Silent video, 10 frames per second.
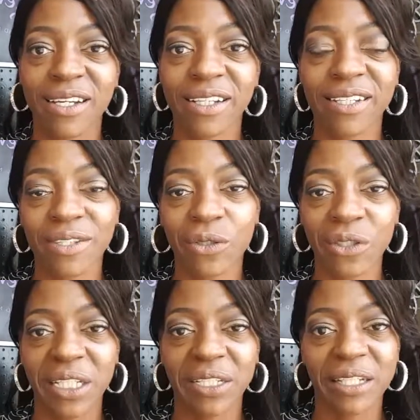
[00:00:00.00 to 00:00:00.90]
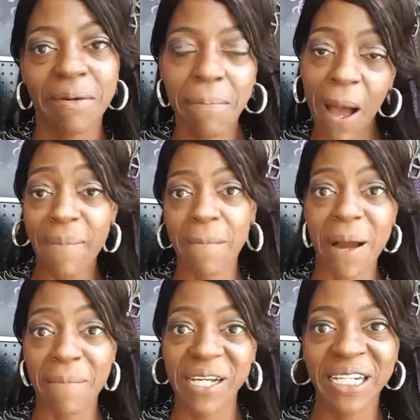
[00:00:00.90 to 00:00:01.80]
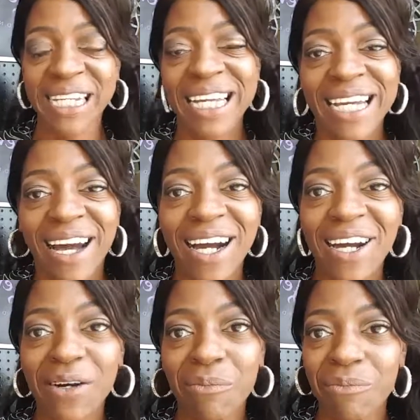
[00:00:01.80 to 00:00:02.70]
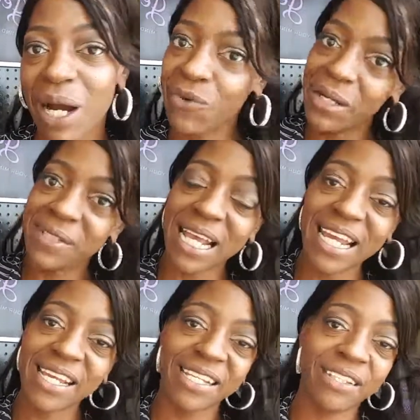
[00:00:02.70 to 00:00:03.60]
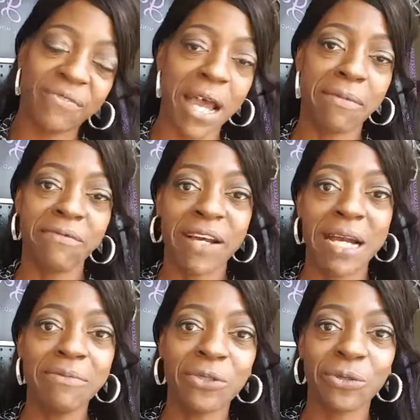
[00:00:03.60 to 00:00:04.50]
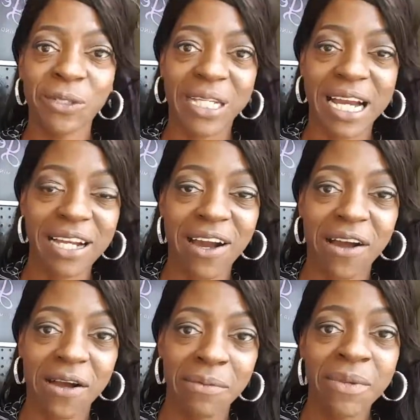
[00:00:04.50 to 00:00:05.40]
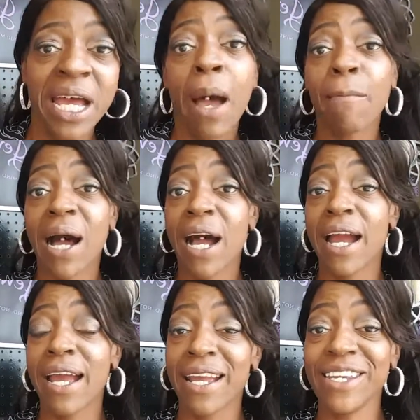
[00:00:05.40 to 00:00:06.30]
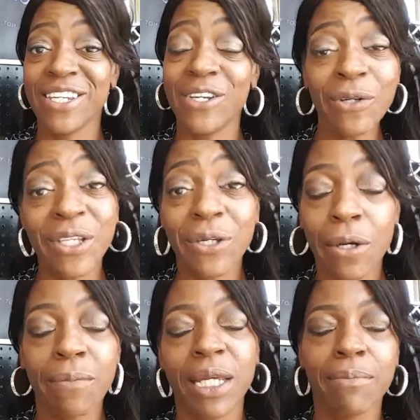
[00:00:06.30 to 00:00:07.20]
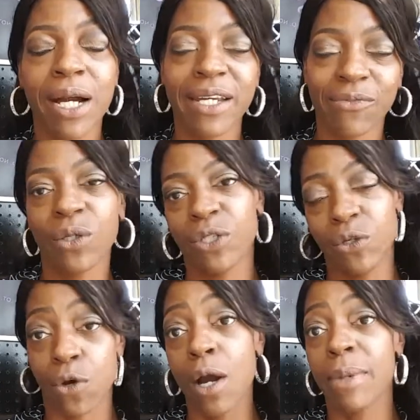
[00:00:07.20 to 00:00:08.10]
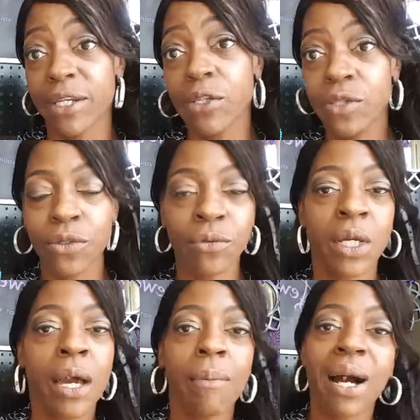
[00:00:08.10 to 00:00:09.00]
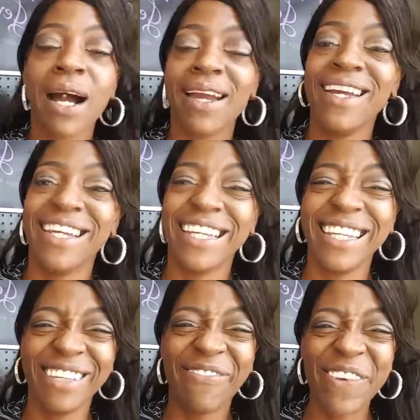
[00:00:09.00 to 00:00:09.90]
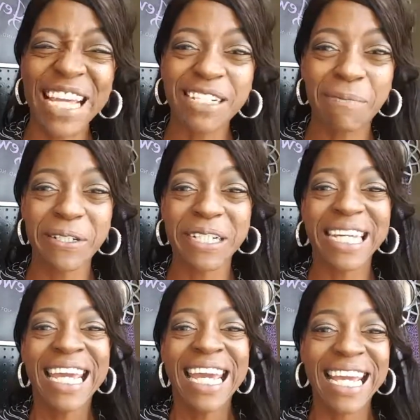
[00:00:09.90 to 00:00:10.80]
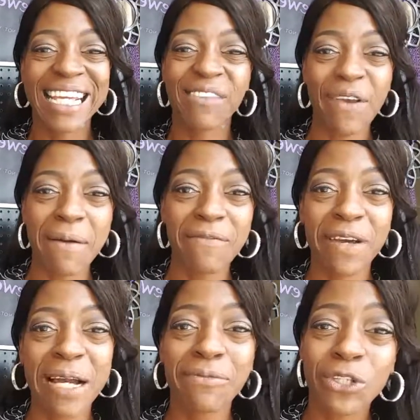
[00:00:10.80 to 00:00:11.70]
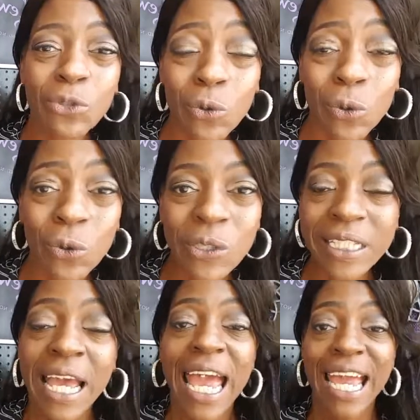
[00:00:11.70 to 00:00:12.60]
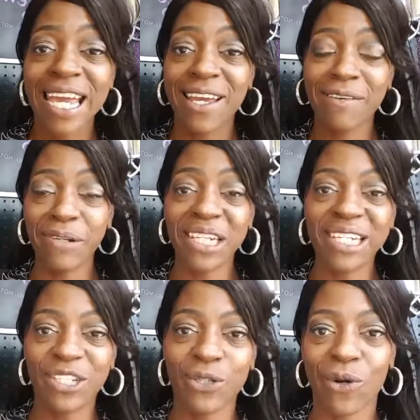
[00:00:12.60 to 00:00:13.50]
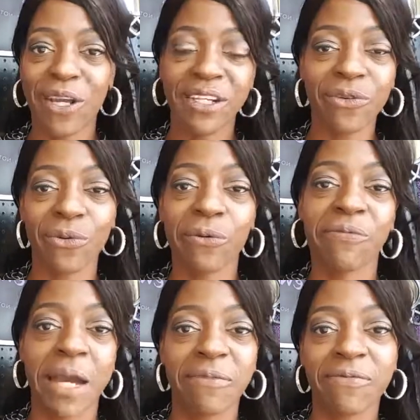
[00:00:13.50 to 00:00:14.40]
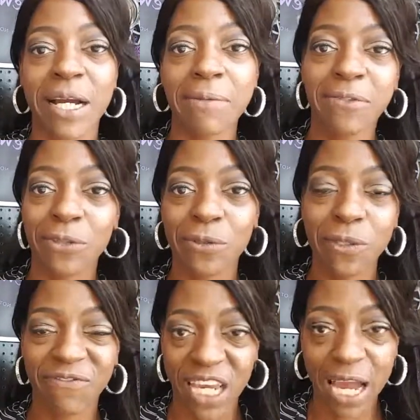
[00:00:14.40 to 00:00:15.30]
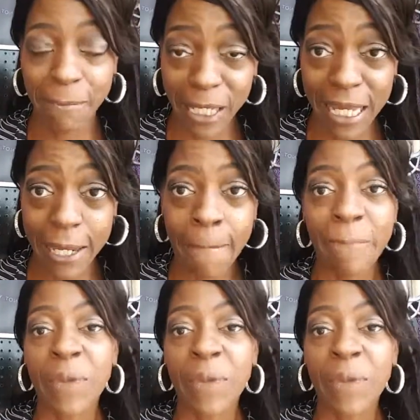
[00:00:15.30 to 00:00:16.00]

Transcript: consultant, Papa Mama. My website is FabandFiveJewels.com. My YouTube, well, you're on my YouTube. My Facebook is FabandFive Jewels, and please join the group FabandFive Jewels VIP.